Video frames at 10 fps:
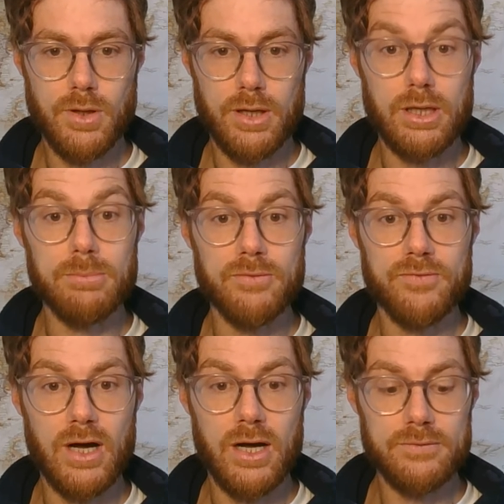And number
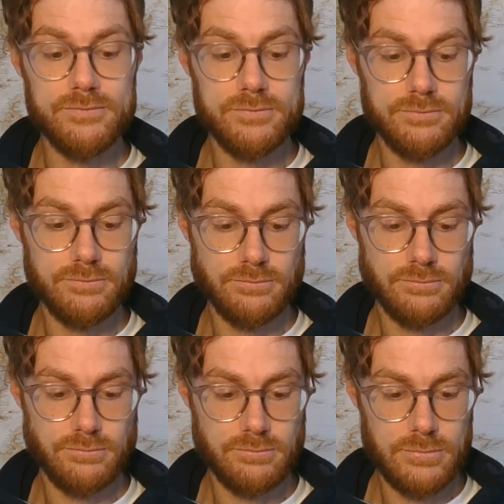5.
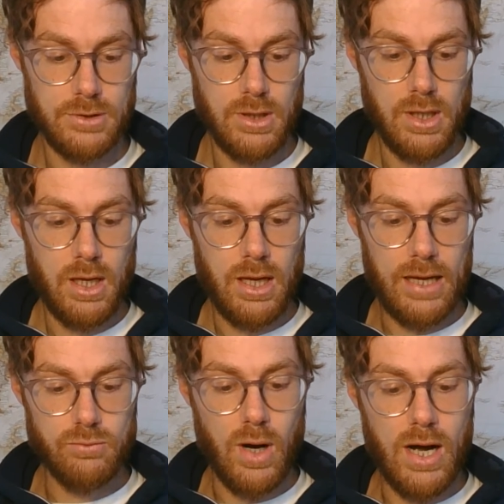
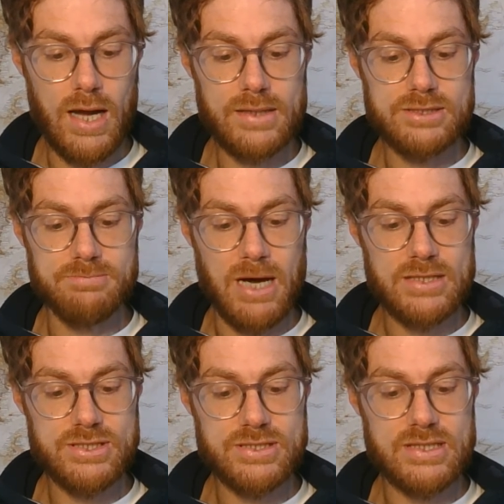And why does my
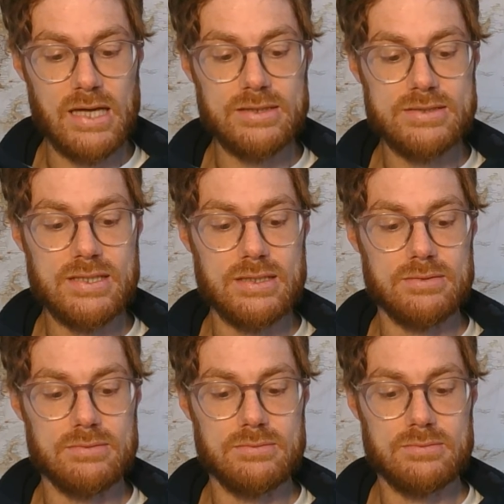
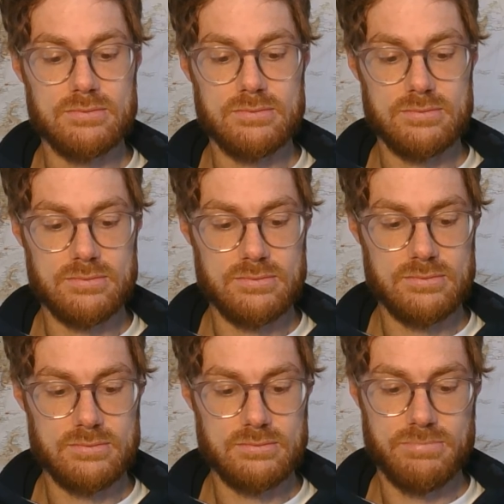skeleton
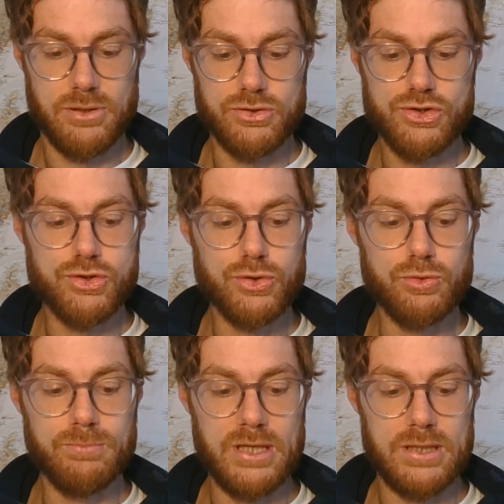
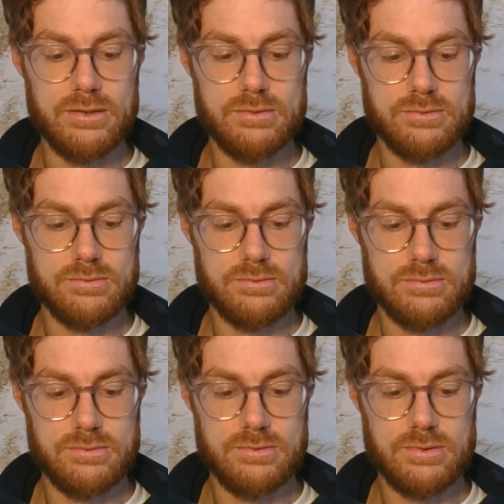pursue me
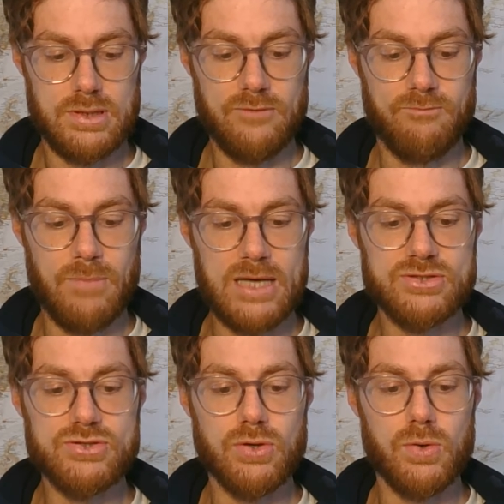if my
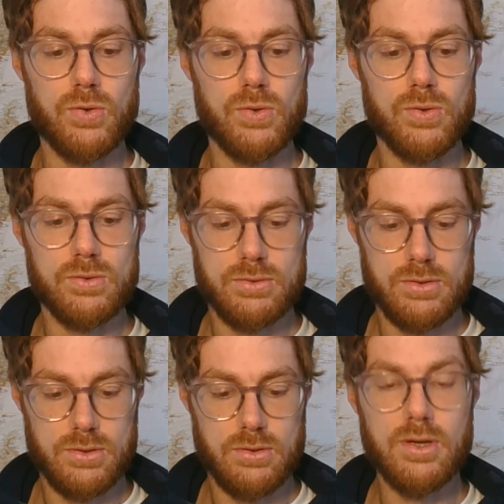soul
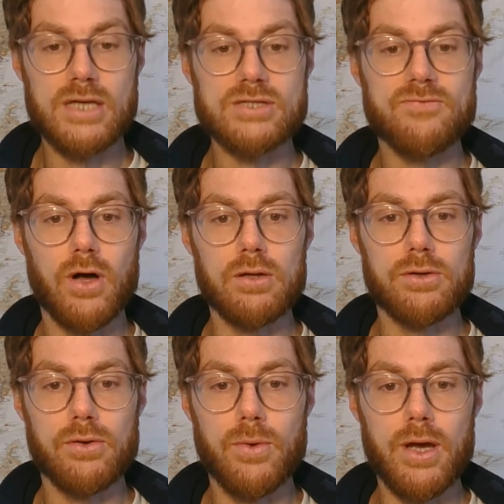has
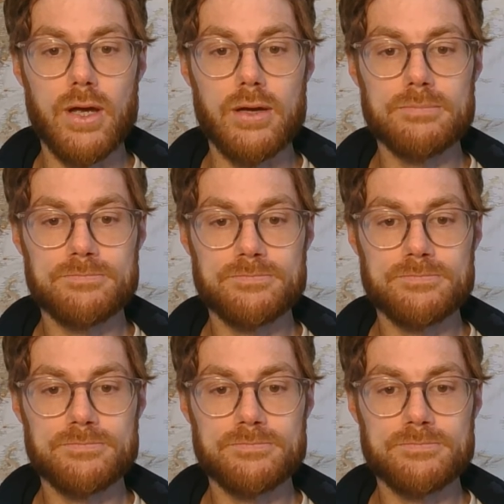fallen away?